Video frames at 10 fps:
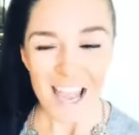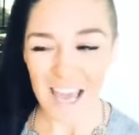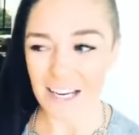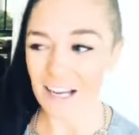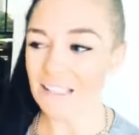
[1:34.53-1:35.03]

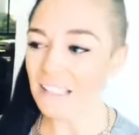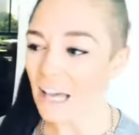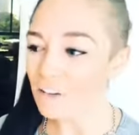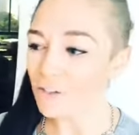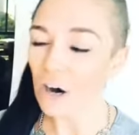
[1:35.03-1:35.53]
And I
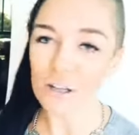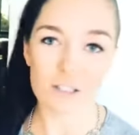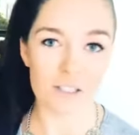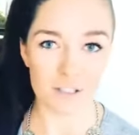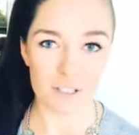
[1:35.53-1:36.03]
love Cole
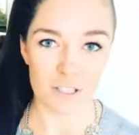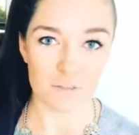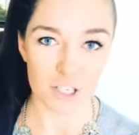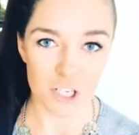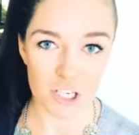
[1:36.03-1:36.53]
and Sonia's
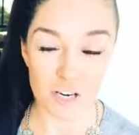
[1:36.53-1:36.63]
vision.